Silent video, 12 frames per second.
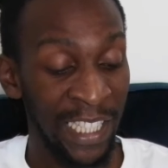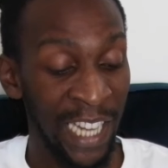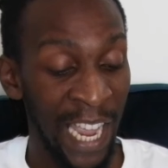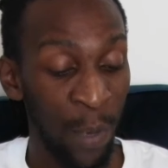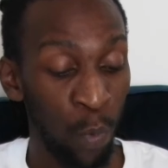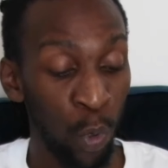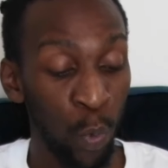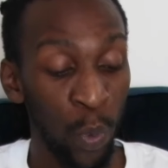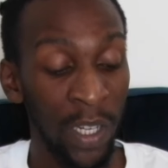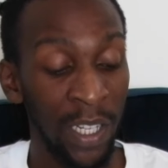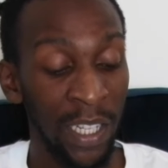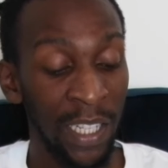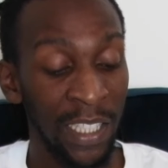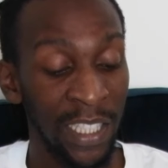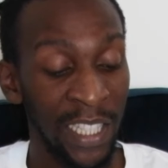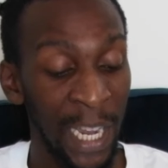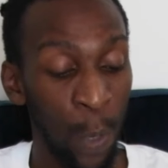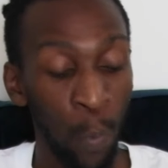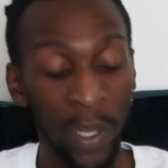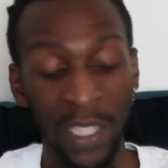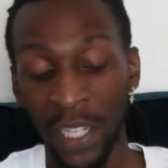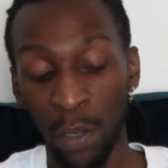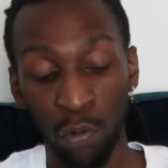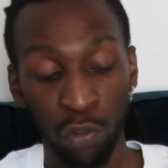it's Ed Woodward saying we
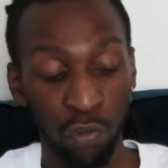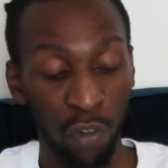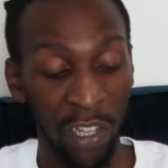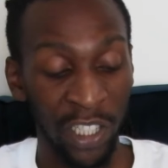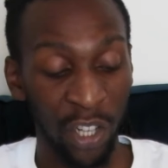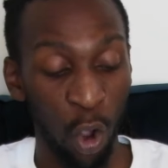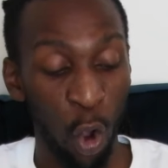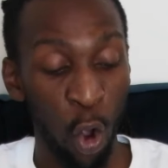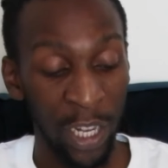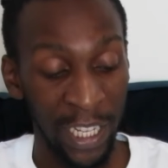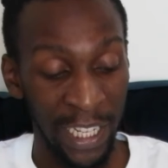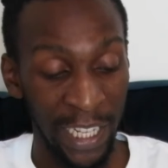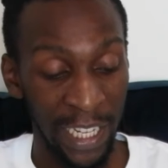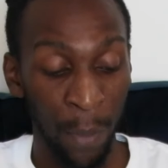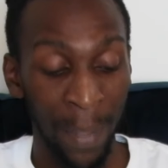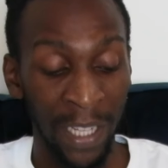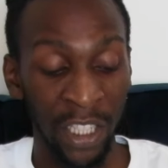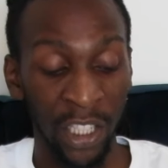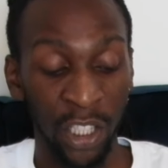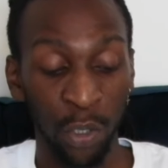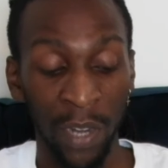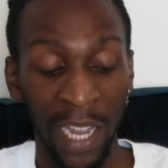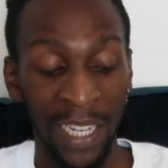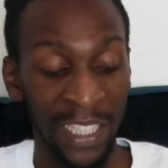still trust Ollie. The Manchester
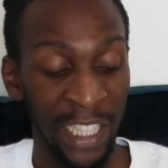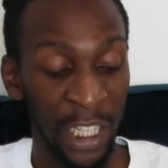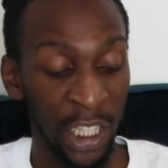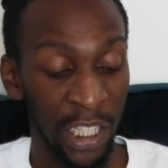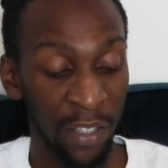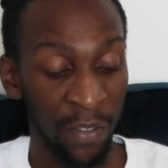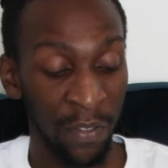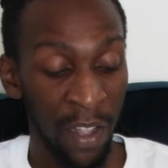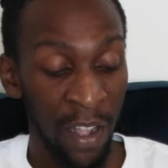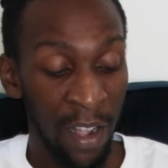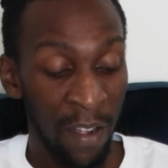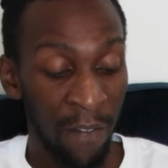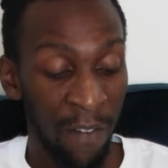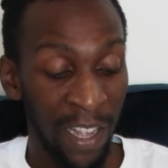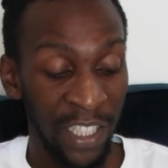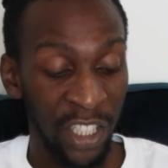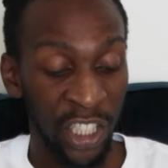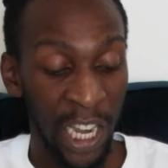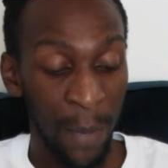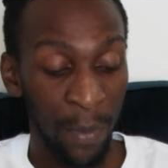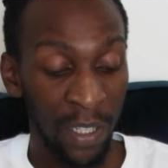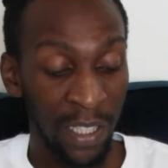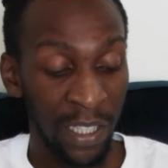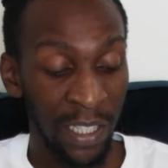United executive vice
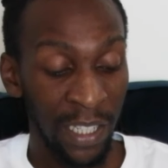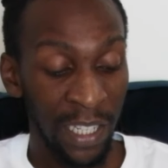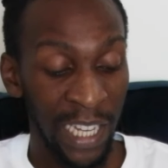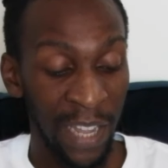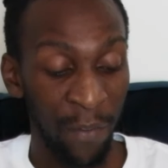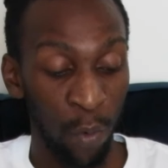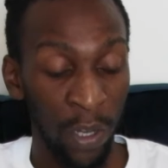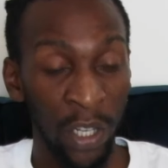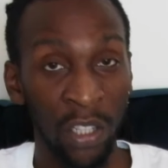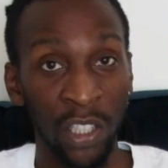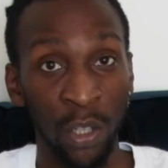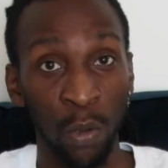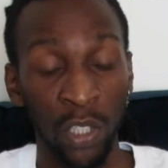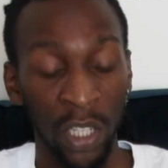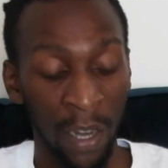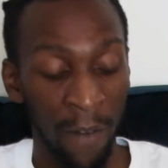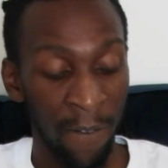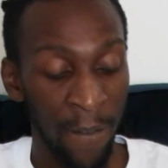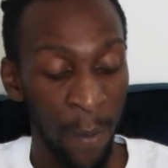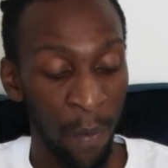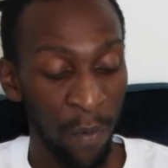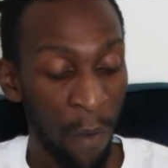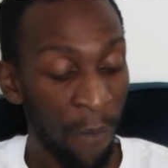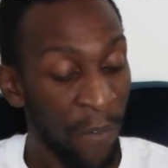chairman gave Ole Gunnar Solskjaer a vote
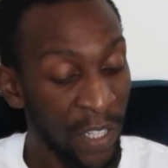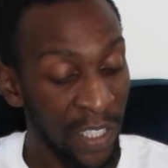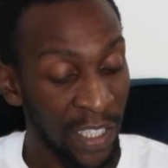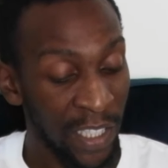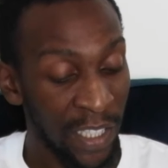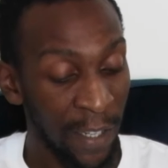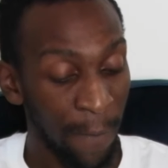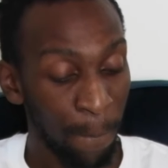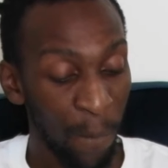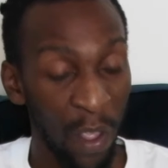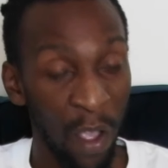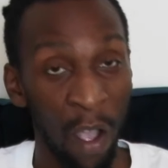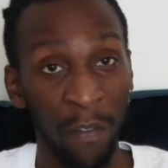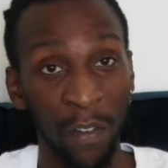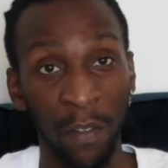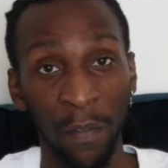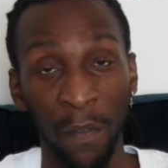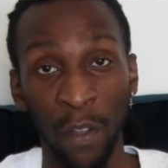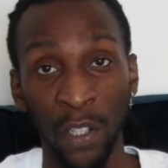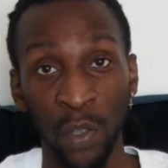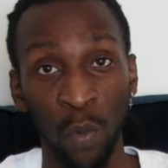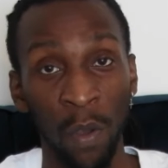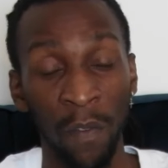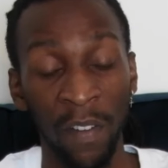of confidence after the first
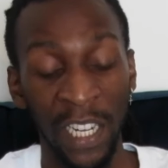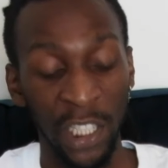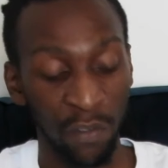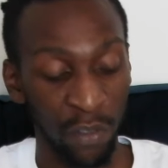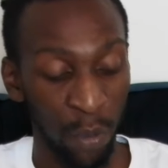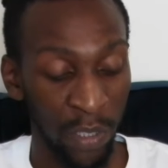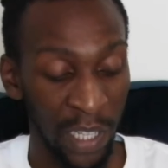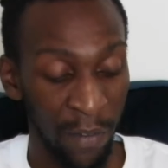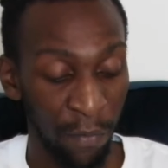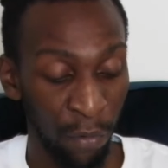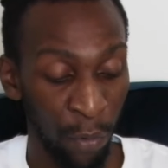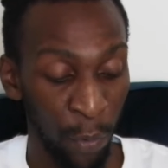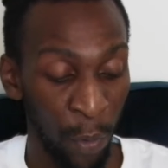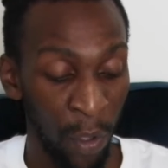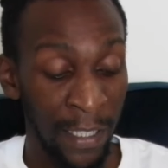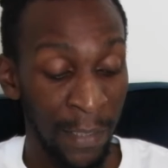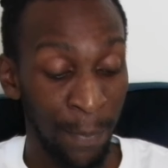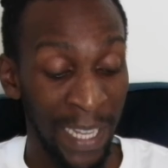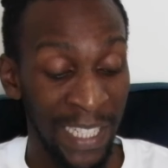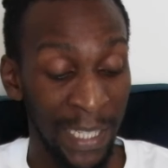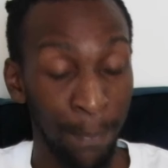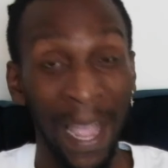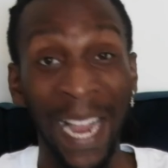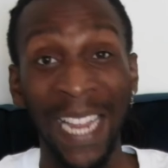quarter financial results came through, and he's basically
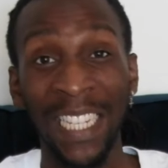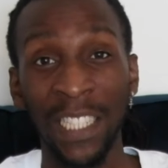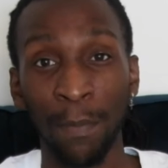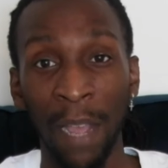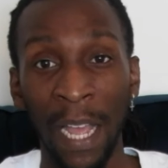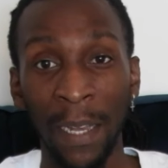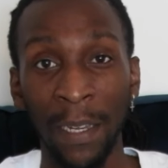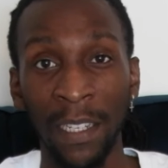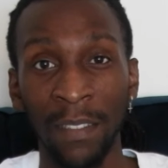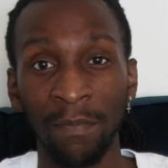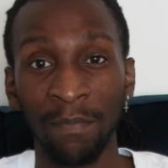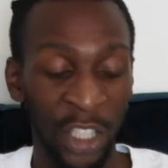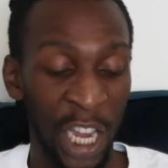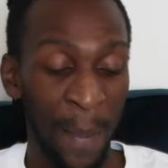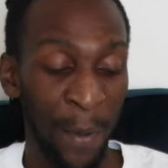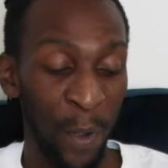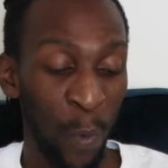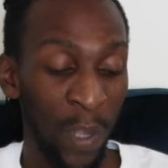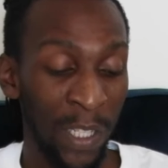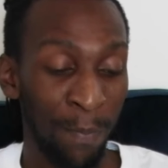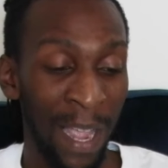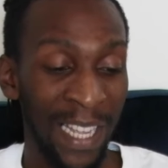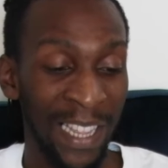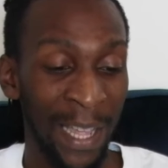backing his man. Chairmen always
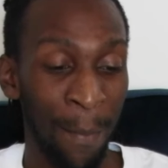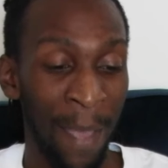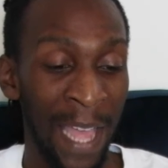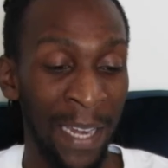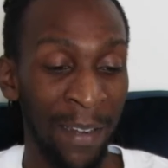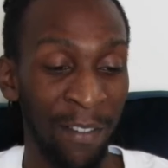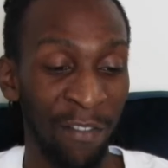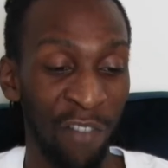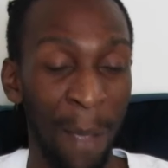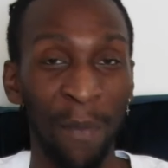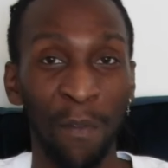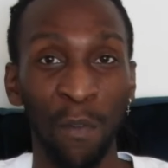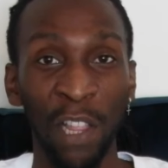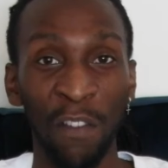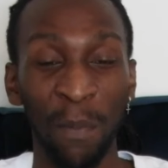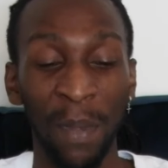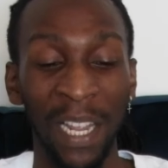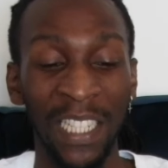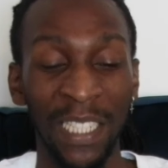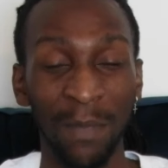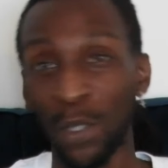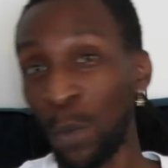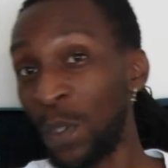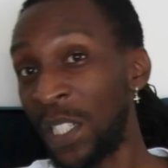back their man right before they replace him,
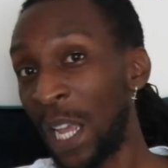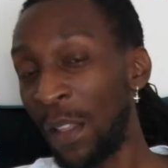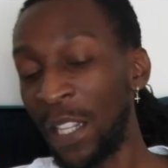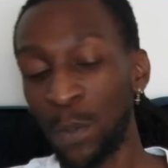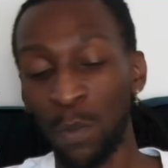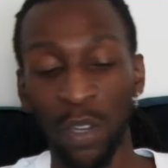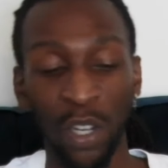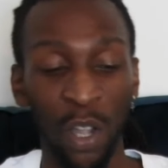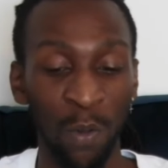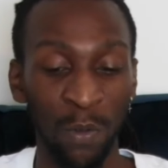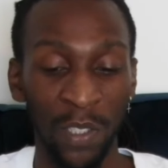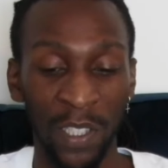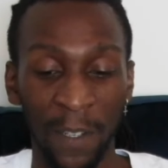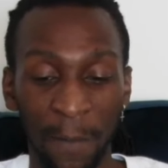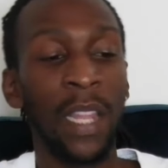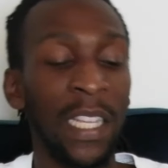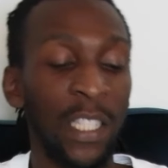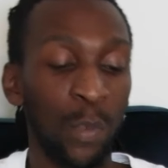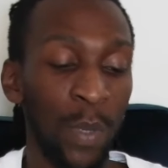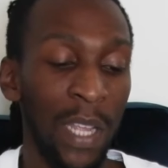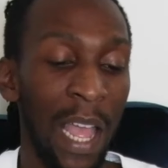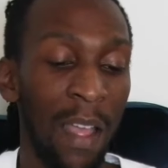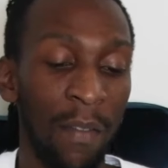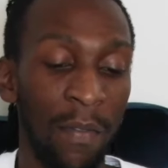so we'll see how this one goes. Next we
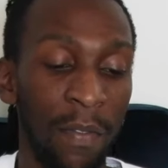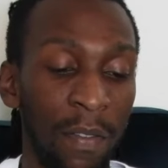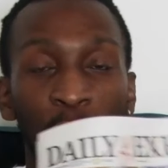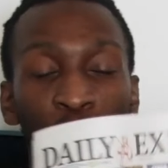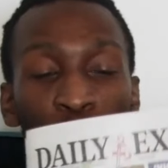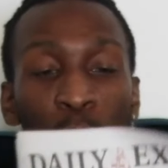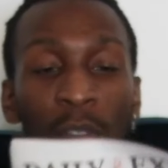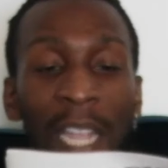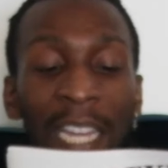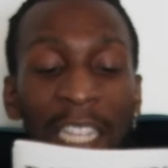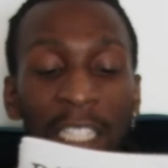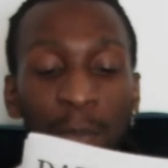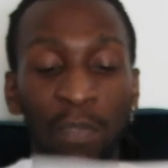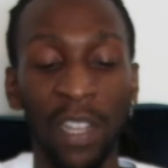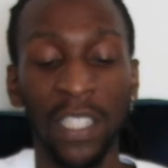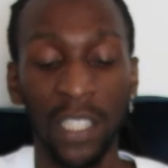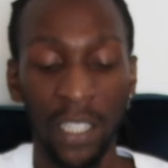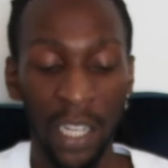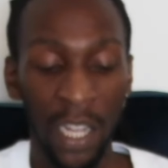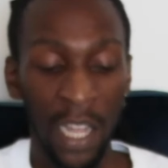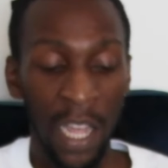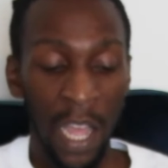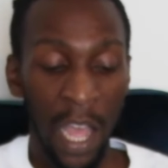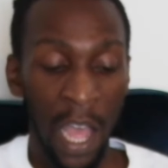have the good old Daily Express,
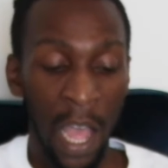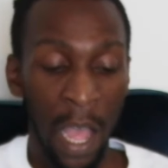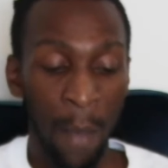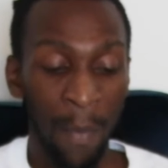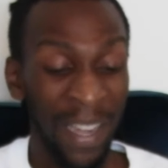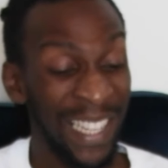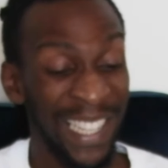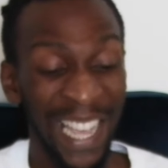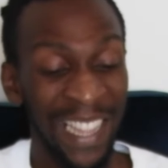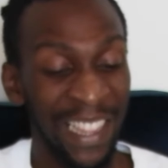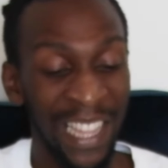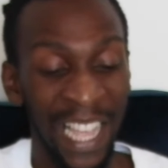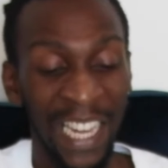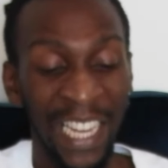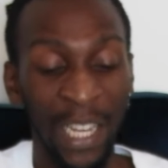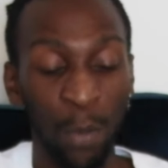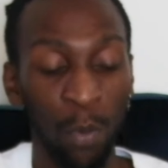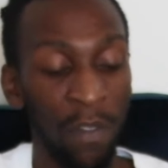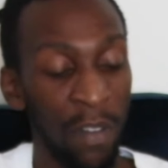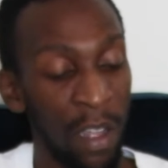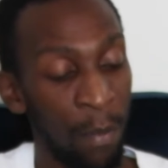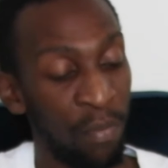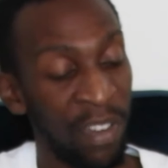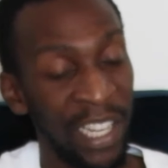and again they're leading with
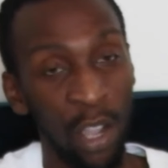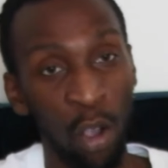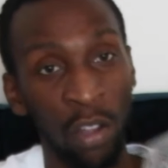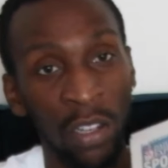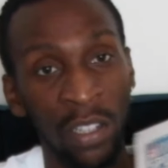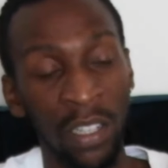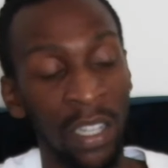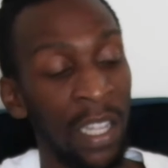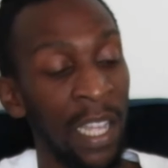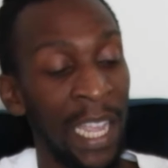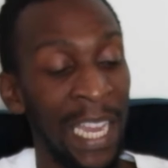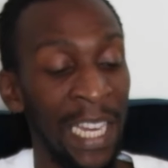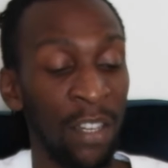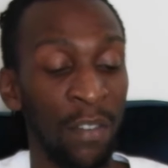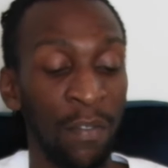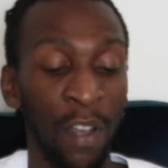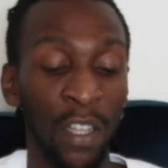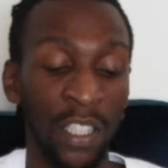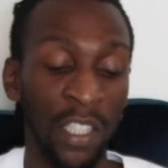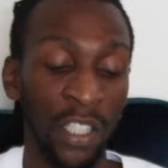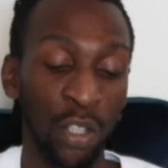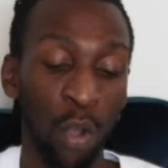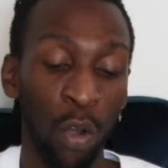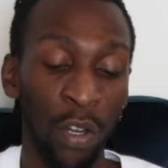Bring It On, England versus
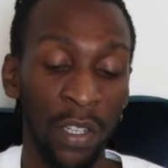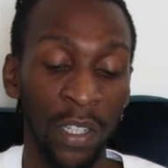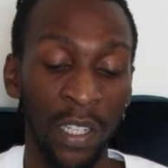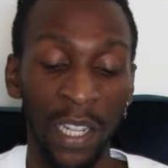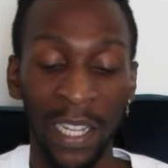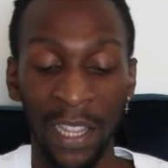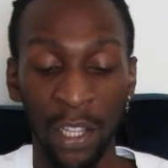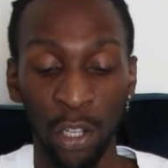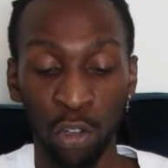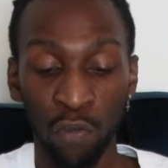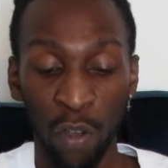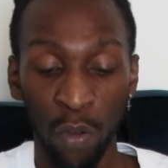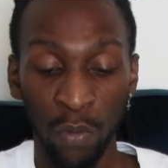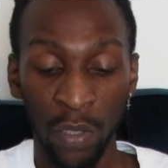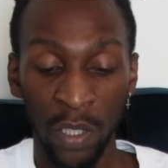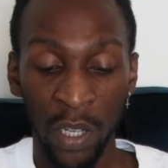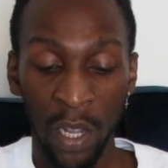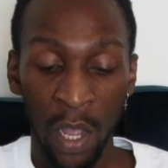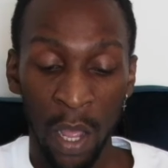Scotland in the Euros.